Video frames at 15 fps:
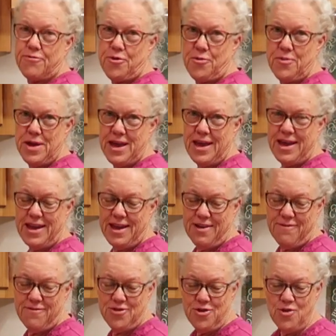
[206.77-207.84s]
for me.
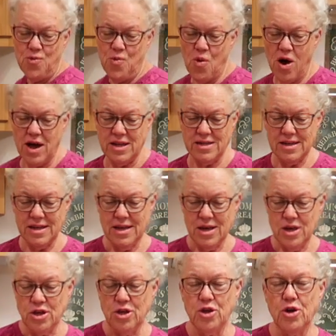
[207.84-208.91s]
If you want
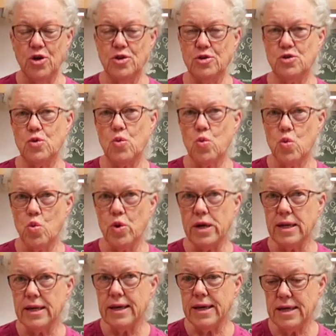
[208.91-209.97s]
yours
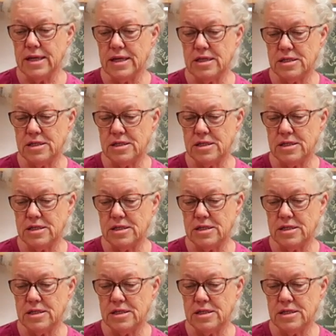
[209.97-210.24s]
really